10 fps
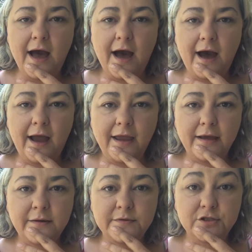I
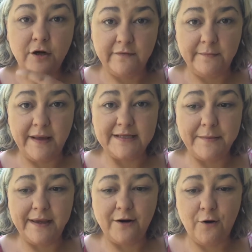am starving by the
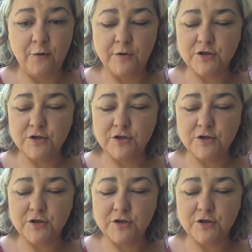time I get home.